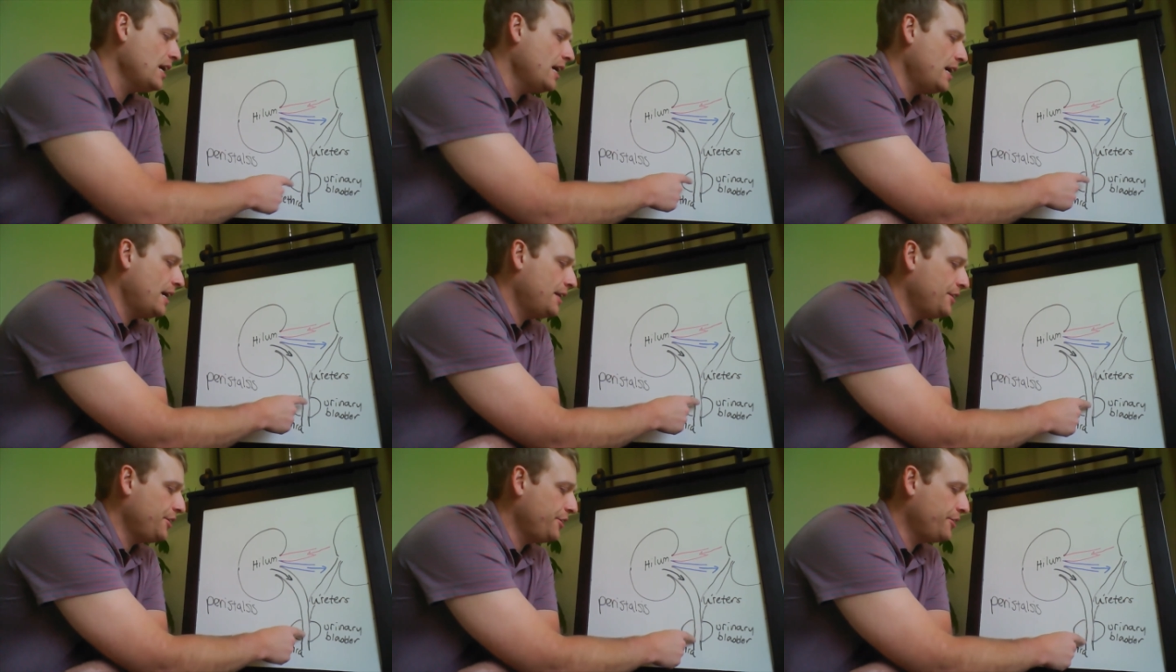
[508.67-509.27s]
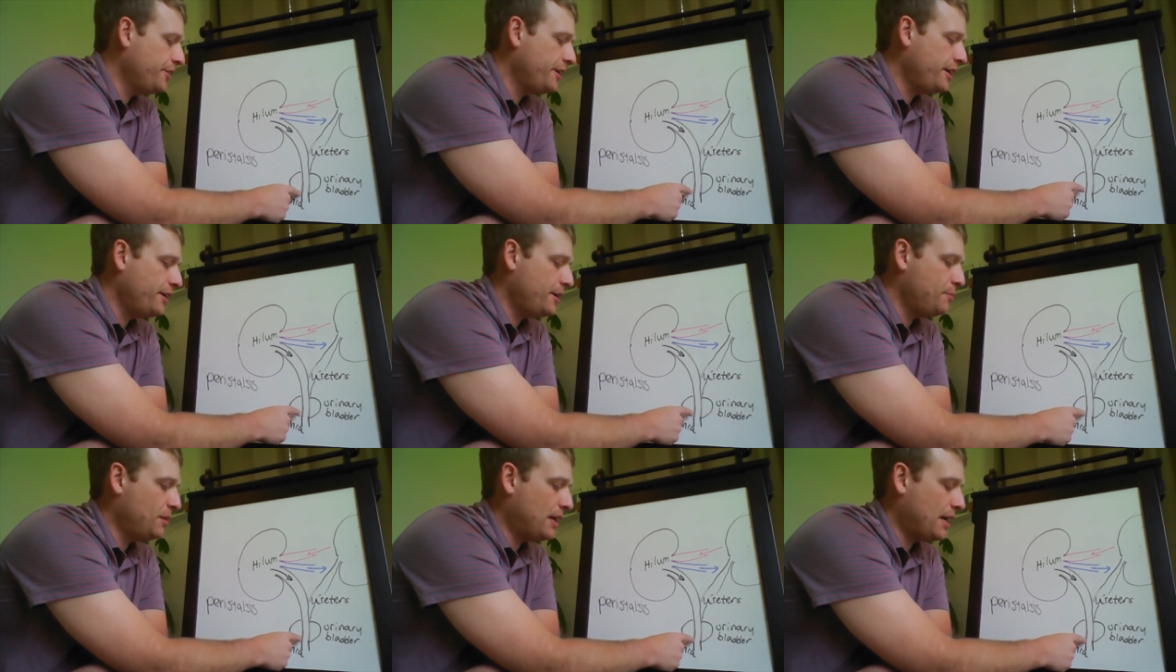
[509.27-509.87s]
And the
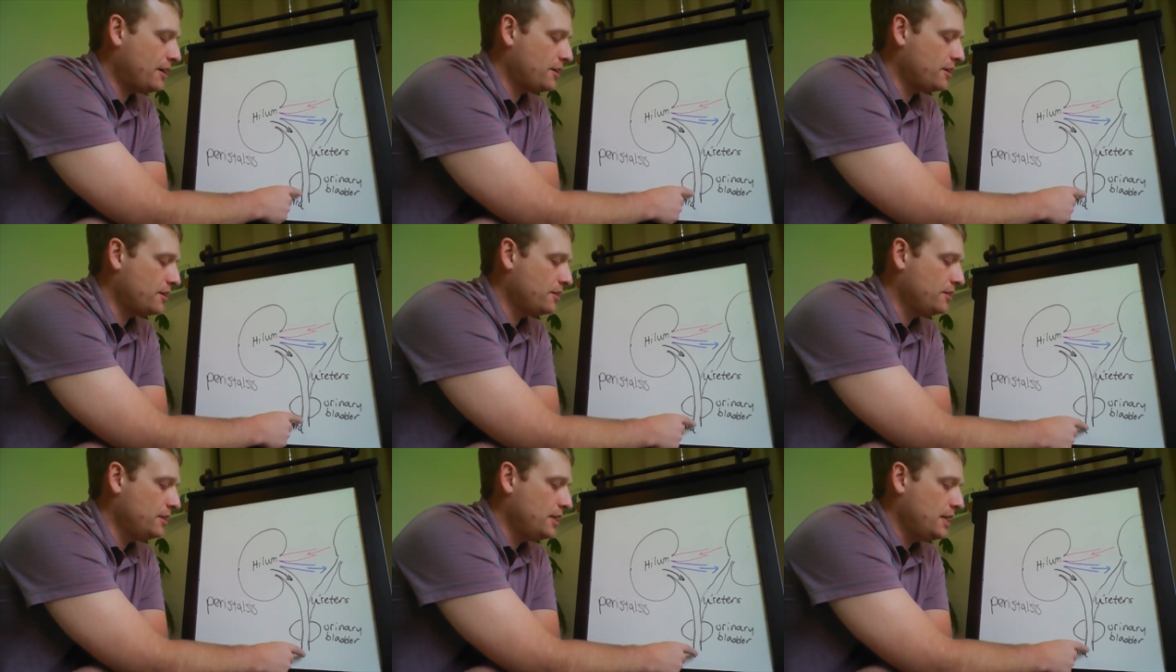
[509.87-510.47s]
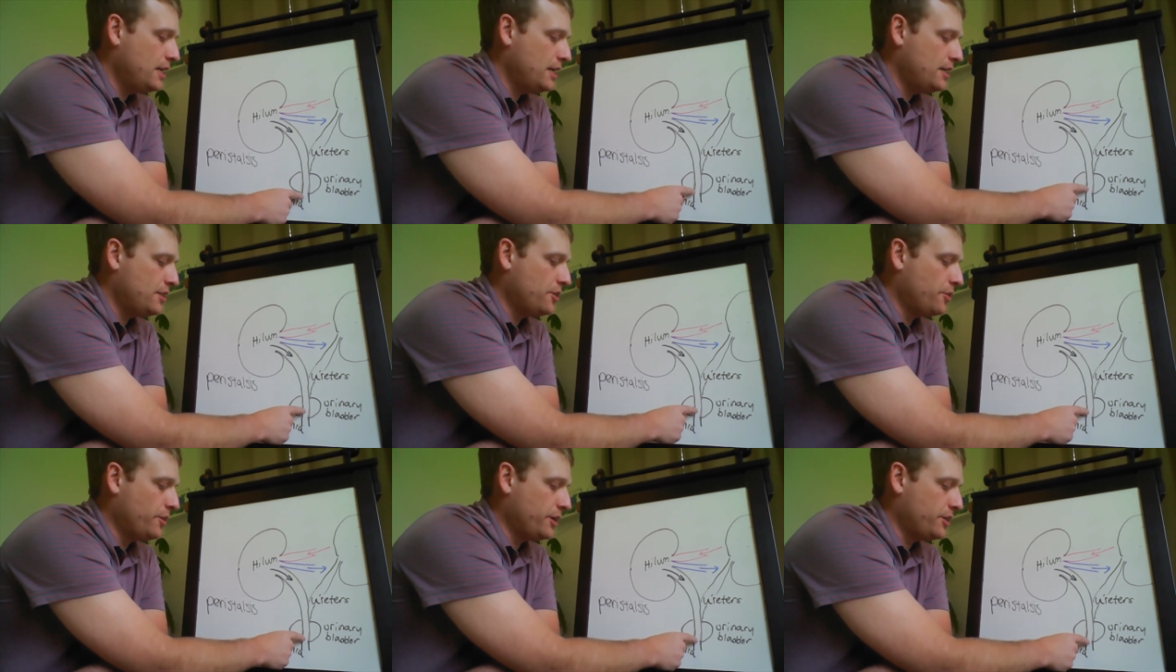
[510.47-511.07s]
urinary bladder is
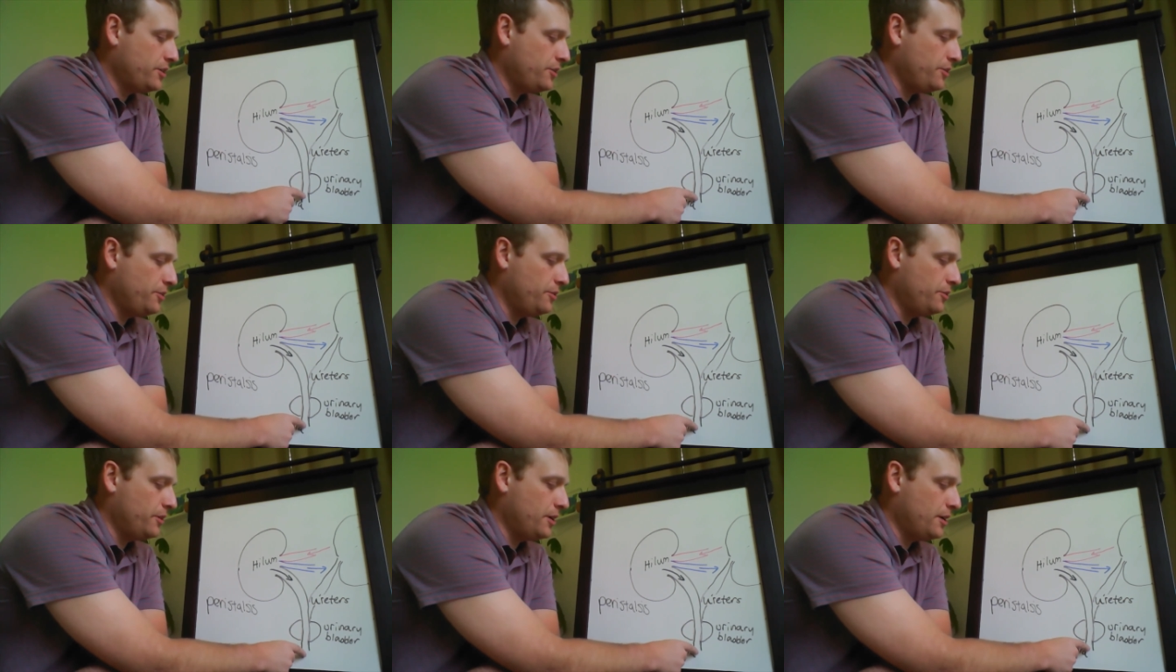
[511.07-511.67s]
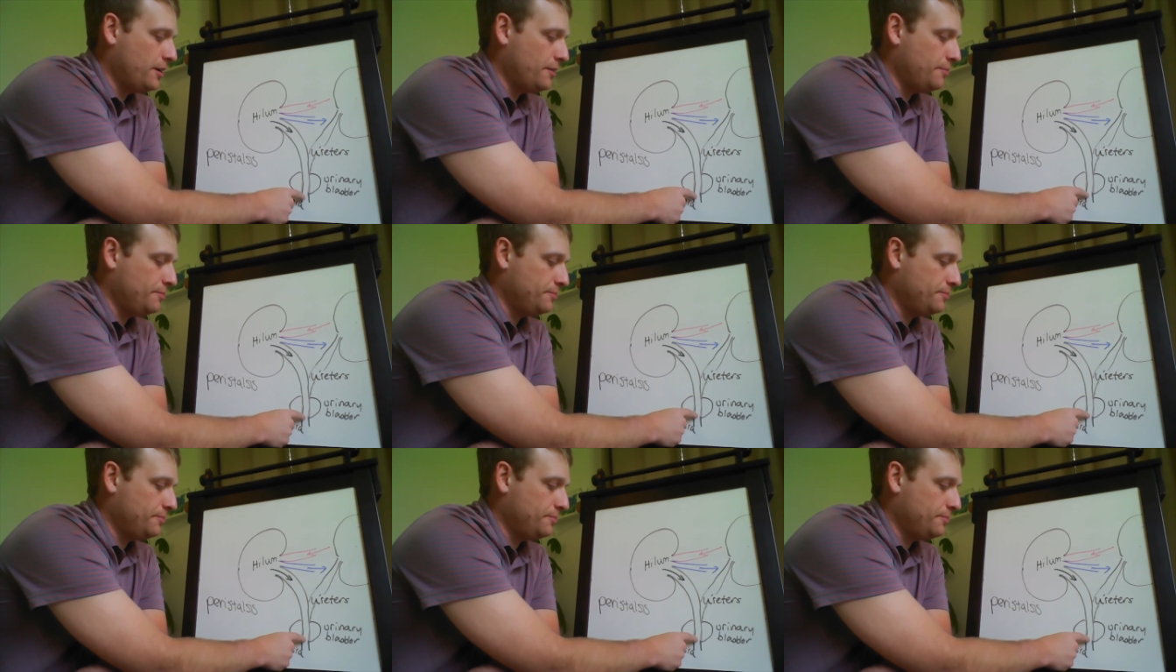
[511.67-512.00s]
going to